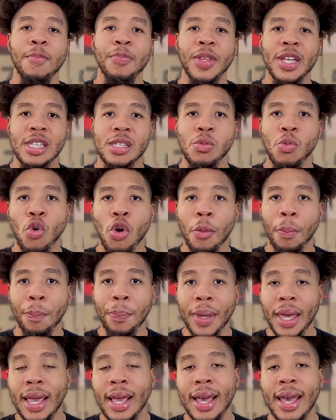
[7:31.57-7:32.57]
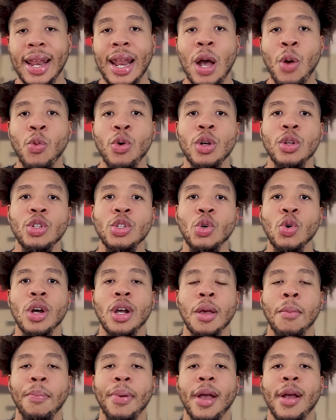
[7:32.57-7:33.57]
It's more pink, and I will do a
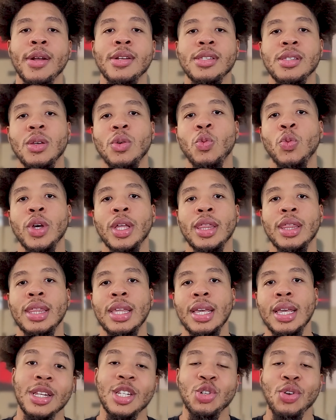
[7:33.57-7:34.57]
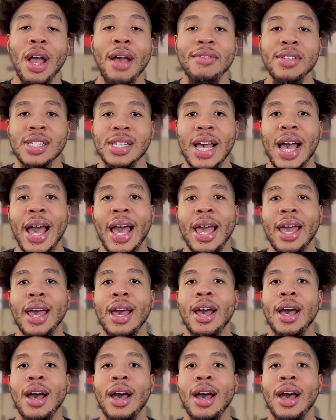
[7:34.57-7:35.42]
comparison with the Travis Scott